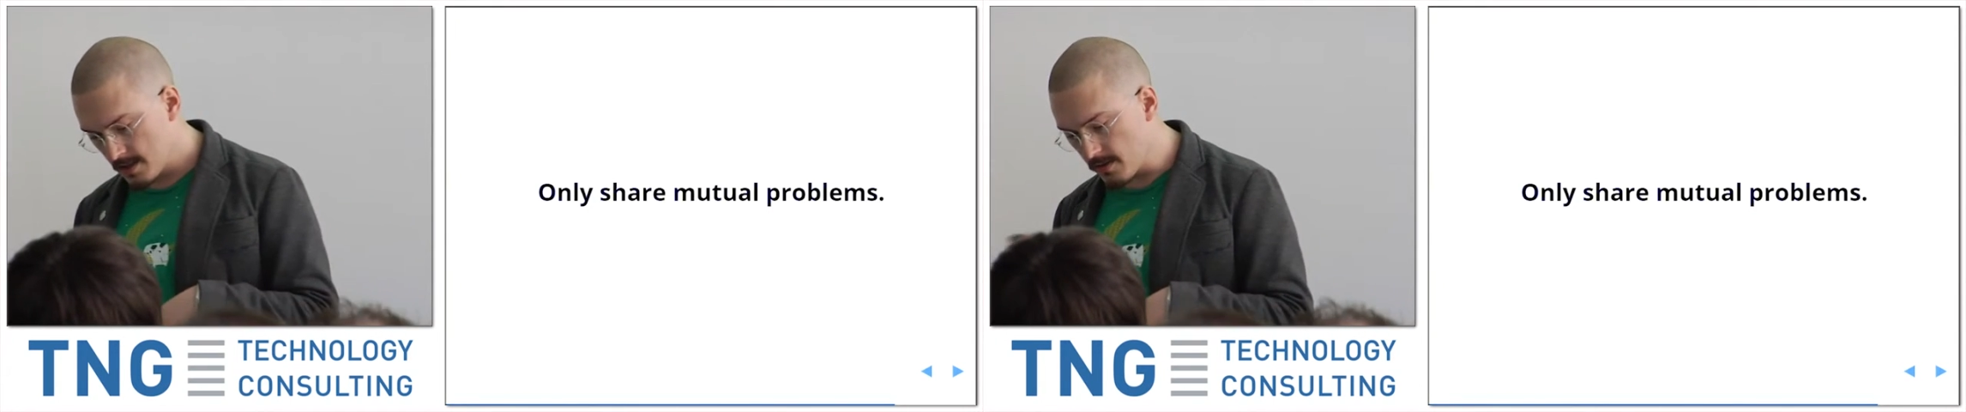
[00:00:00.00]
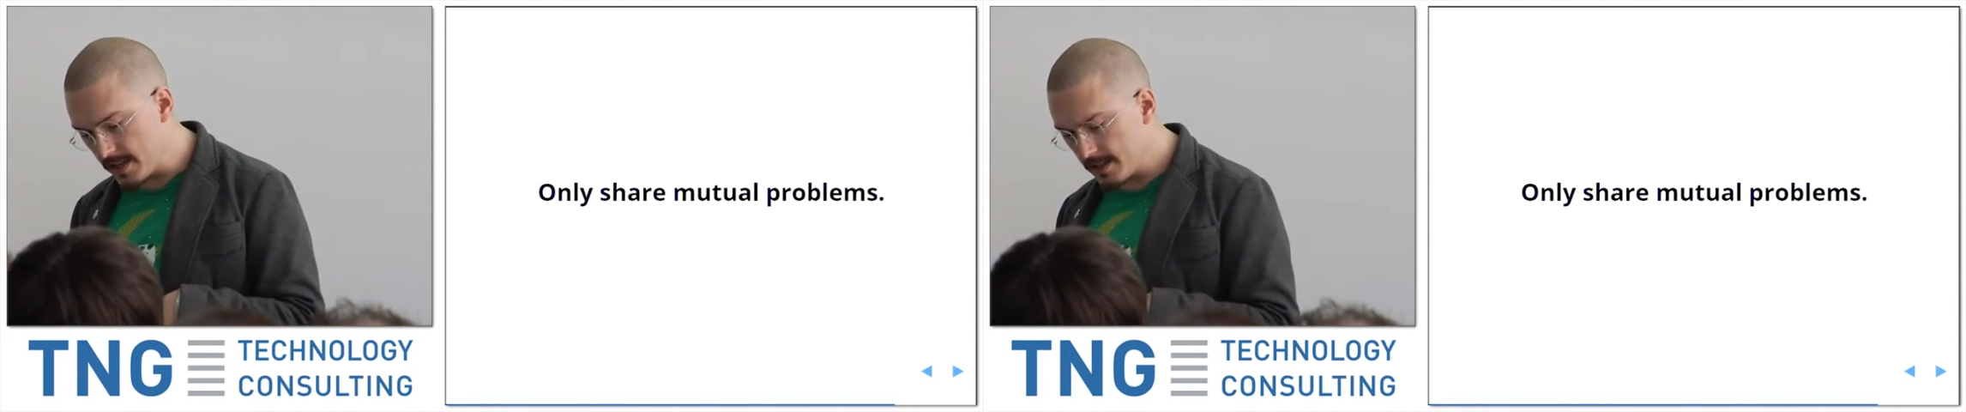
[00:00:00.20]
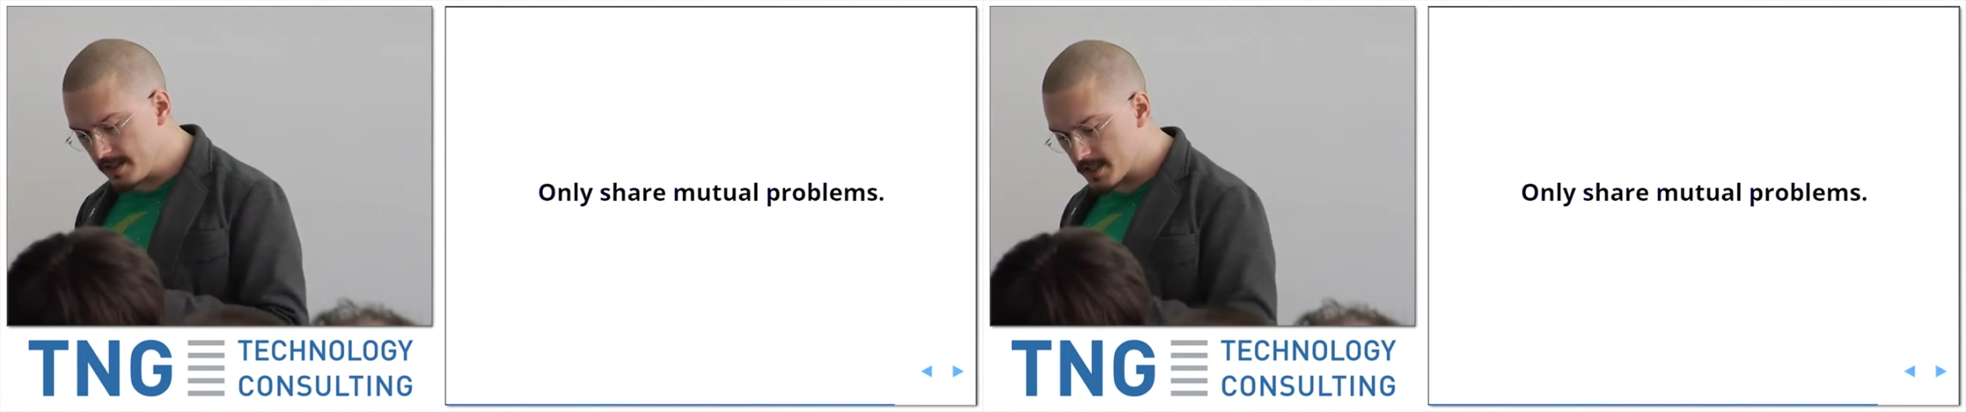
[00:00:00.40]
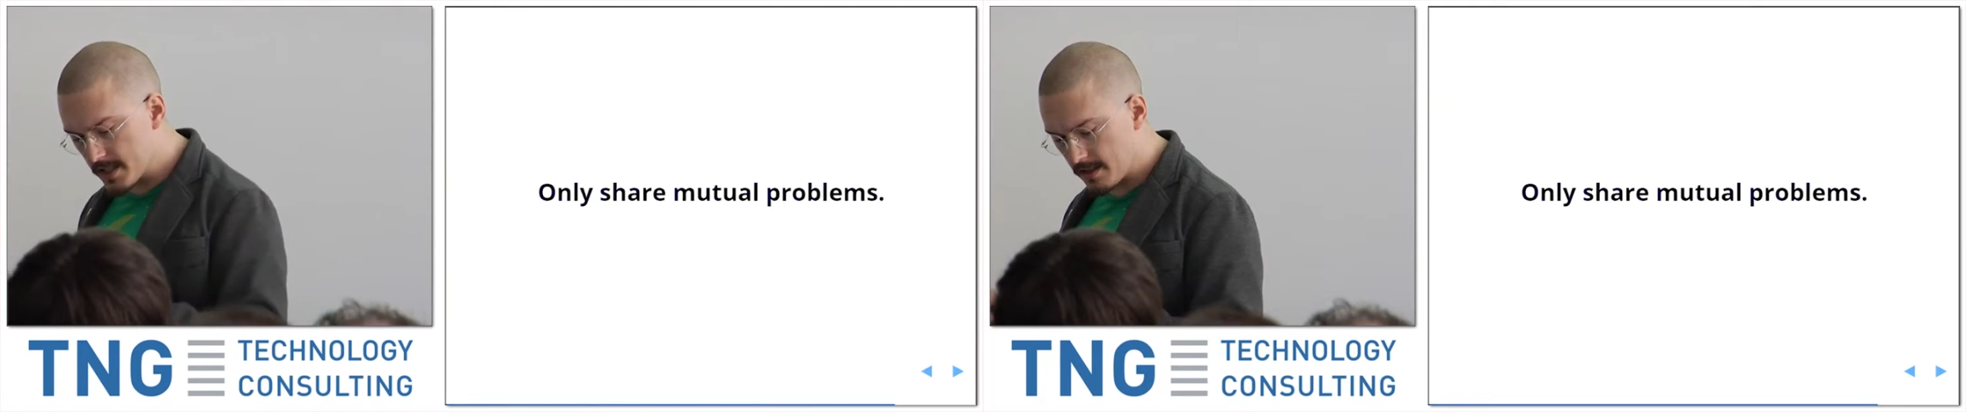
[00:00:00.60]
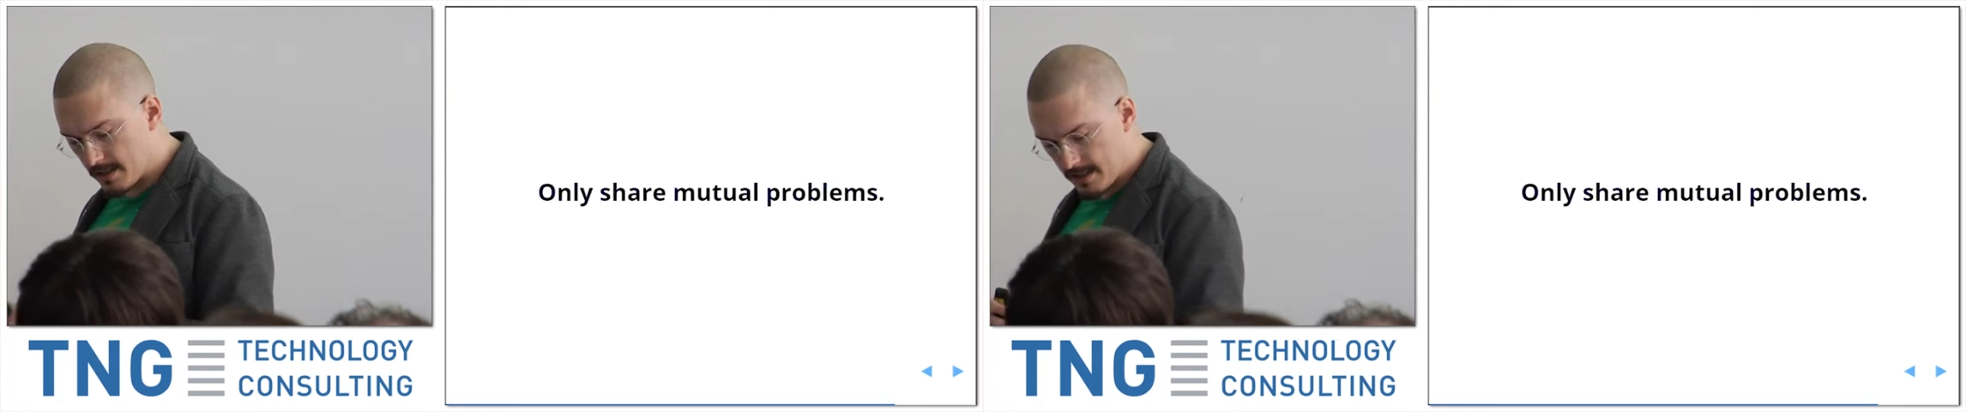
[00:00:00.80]
So in
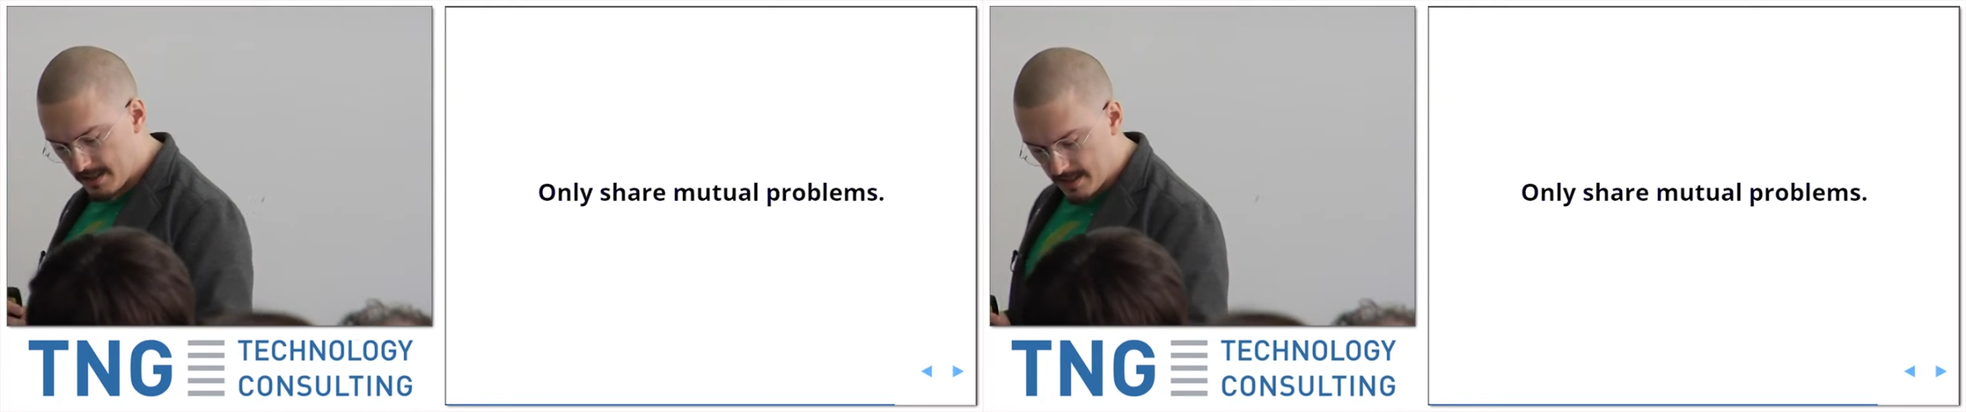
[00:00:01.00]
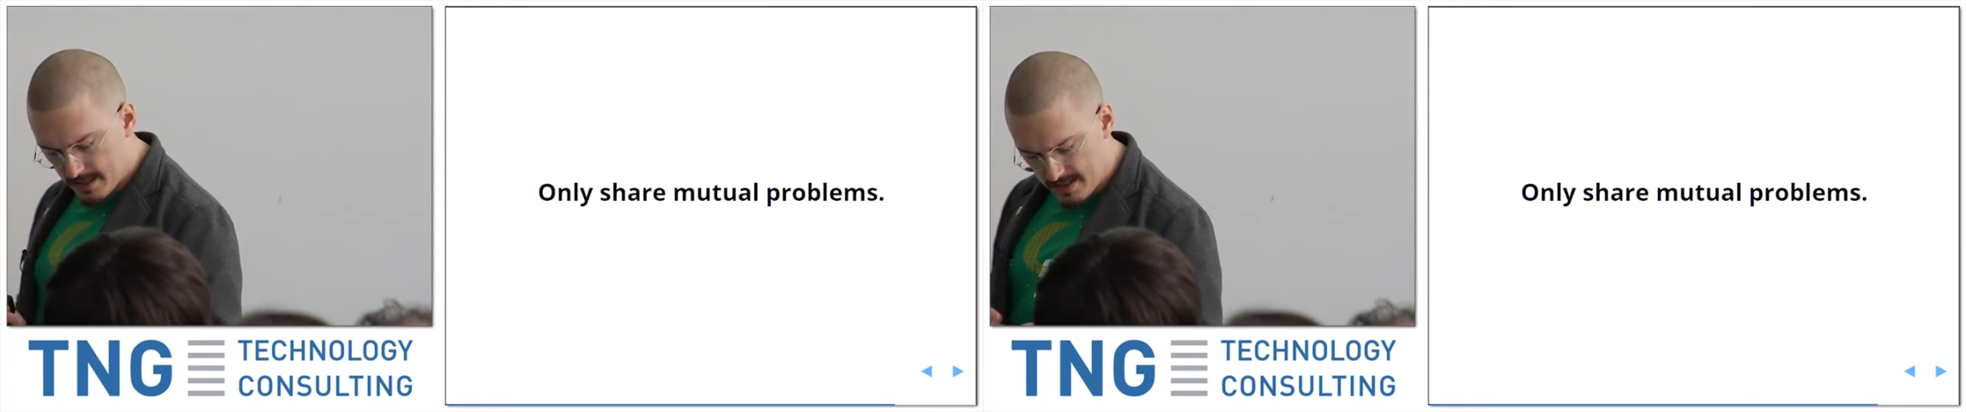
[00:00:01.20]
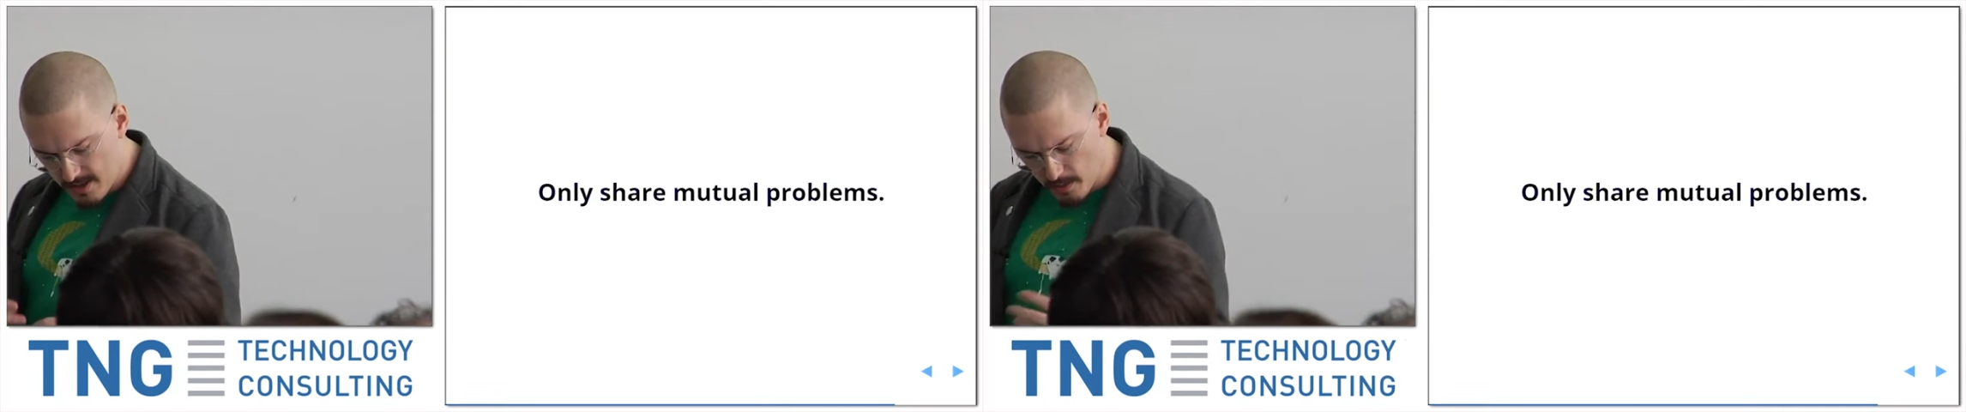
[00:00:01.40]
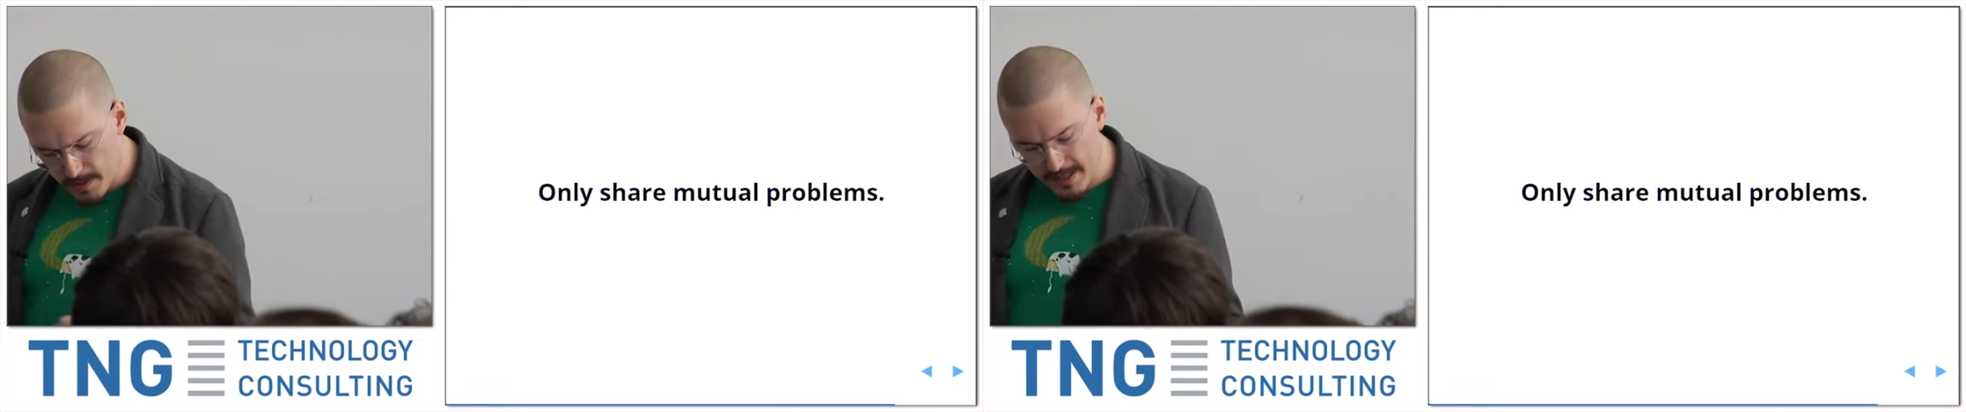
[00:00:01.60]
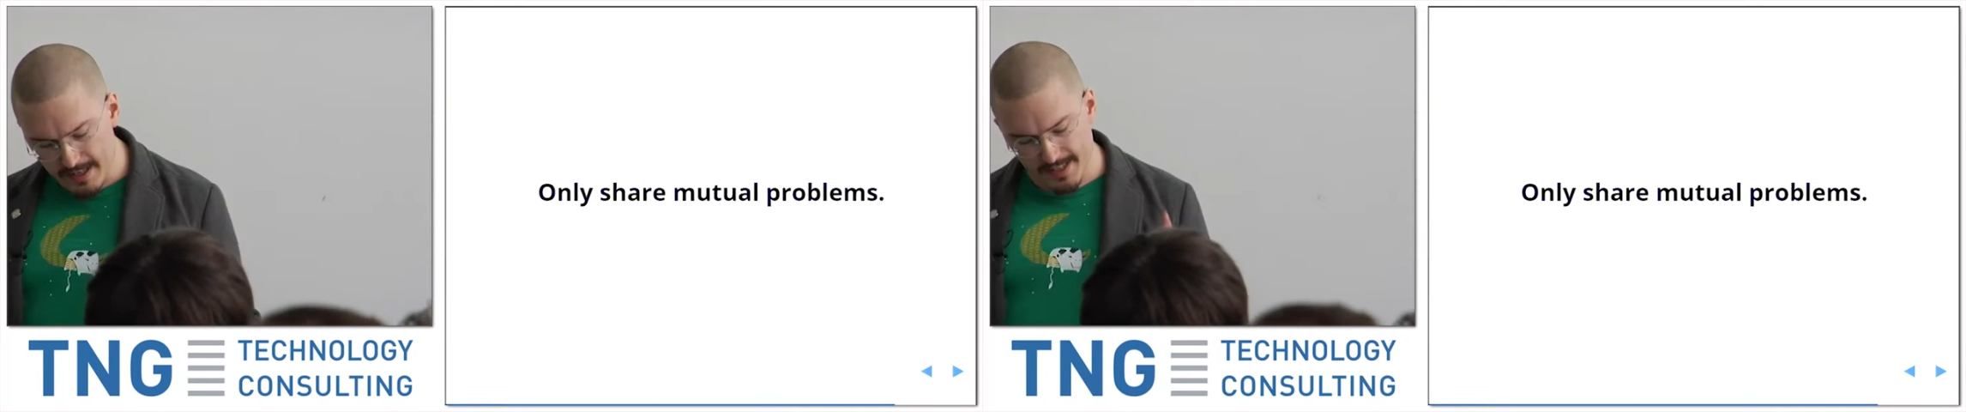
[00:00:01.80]
addition,
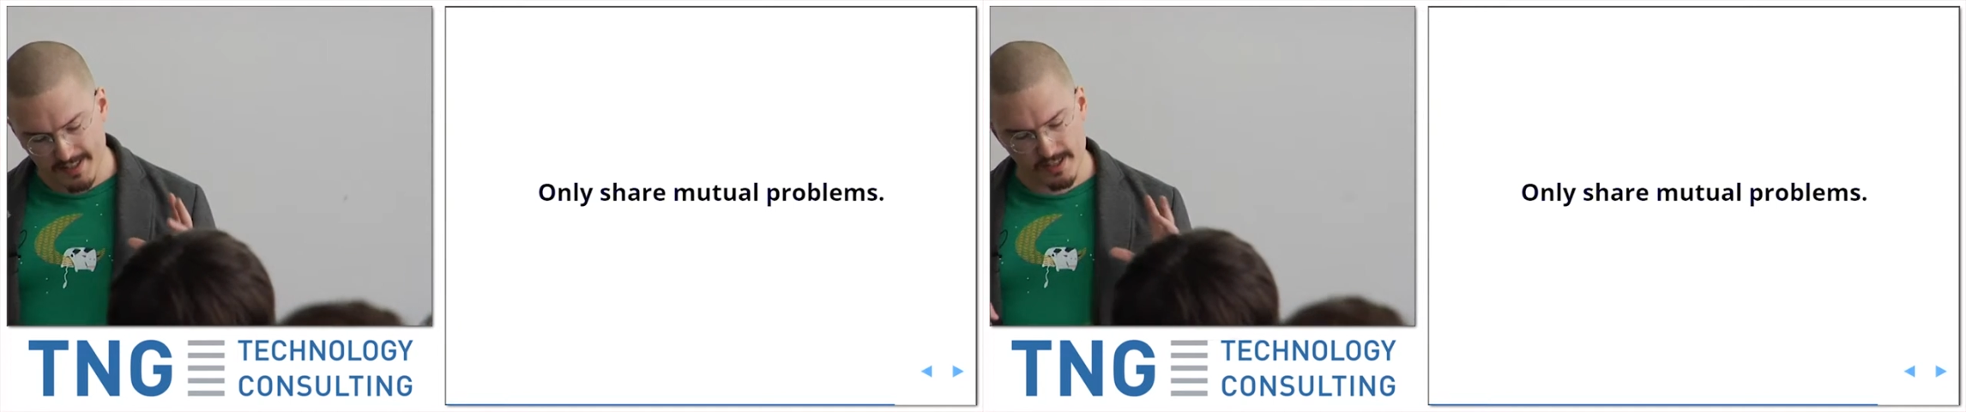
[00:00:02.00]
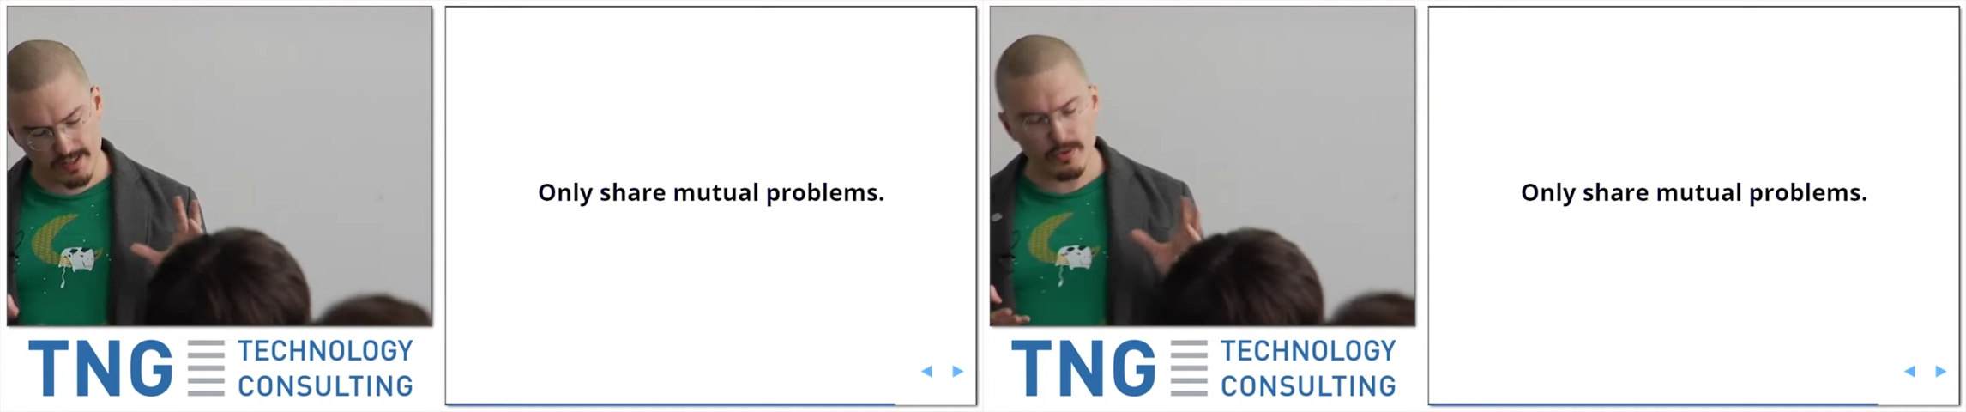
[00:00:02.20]
nobody else is